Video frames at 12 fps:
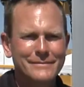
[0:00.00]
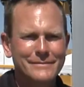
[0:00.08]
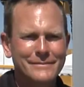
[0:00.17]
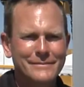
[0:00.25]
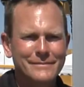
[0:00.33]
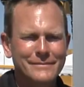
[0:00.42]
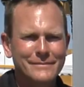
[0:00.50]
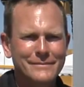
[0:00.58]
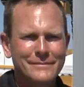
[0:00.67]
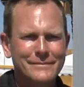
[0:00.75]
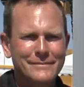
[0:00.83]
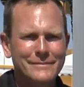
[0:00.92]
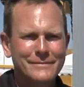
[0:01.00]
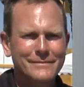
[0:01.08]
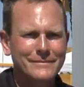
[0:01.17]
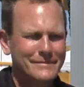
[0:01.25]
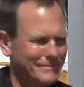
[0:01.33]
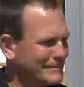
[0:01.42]

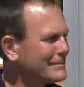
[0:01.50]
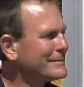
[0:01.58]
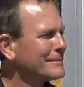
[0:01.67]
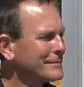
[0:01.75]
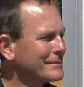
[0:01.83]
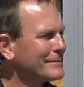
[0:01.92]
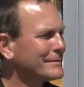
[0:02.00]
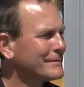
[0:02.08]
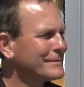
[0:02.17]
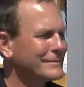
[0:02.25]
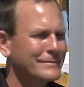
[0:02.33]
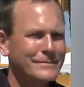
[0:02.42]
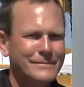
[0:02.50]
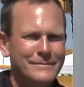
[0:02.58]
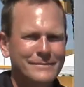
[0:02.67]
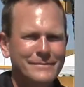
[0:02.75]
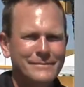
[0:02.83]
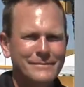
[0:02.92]

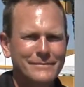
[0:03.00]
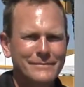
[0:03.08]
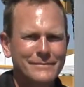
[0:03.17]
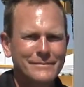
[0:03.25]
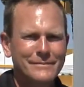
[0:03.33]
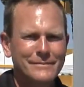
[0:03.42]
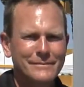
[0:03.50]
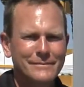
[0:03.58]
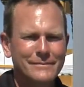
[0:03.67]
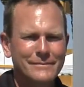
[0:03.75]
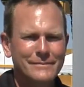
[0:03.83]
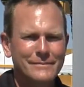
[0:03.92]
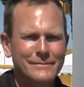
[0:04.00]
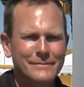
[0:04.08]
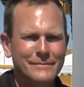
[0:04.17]
(not speaking)